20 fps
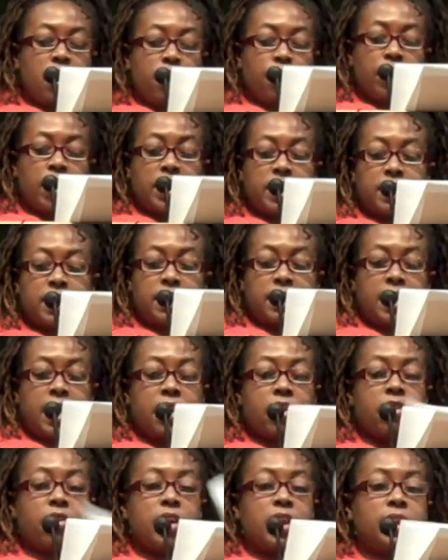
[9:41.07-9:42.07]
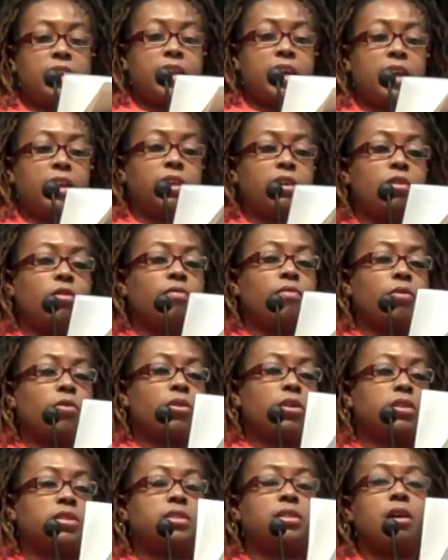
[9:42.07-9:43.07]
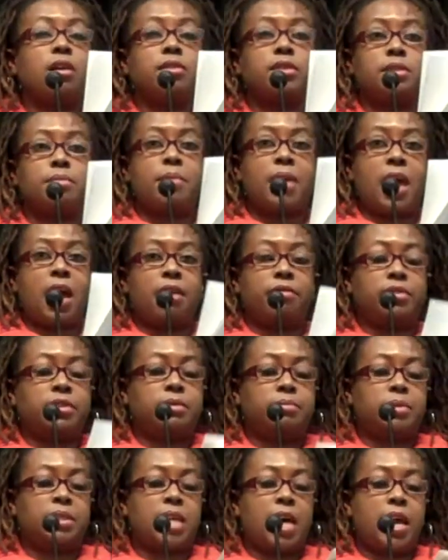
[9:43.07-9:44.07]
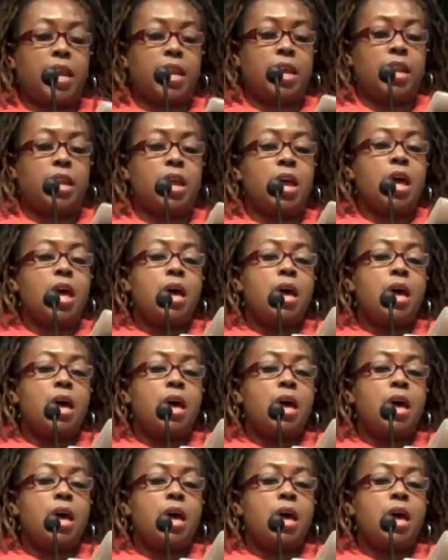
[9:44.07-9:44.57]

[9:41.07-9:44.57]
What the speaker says: racist terror and daily overt assaults may have subsided,